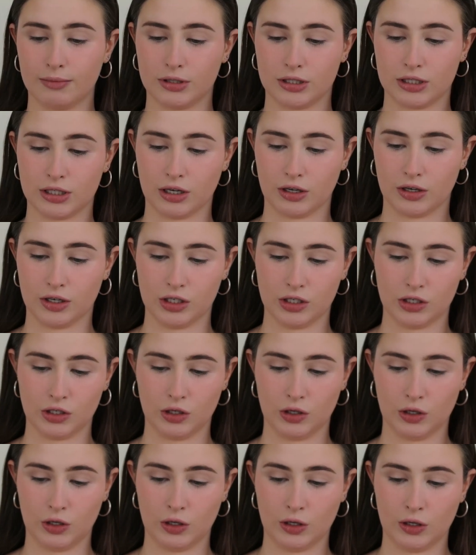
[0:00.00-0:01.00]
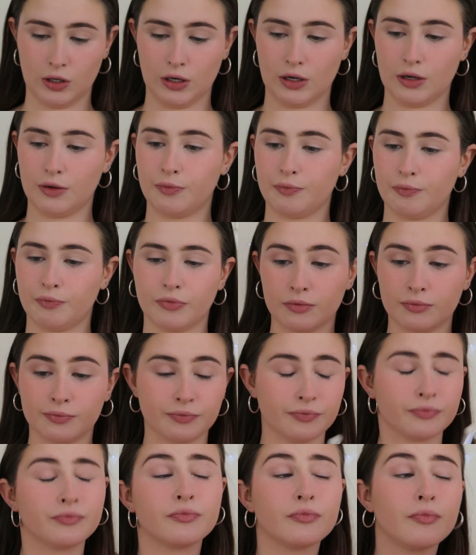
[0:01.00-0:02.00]
I'm just going to
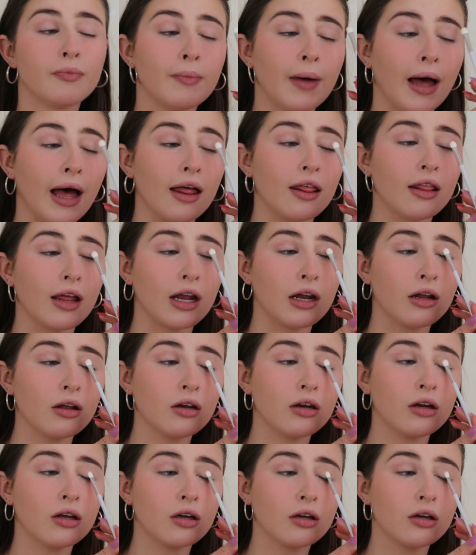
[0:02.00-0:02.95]
pat that on.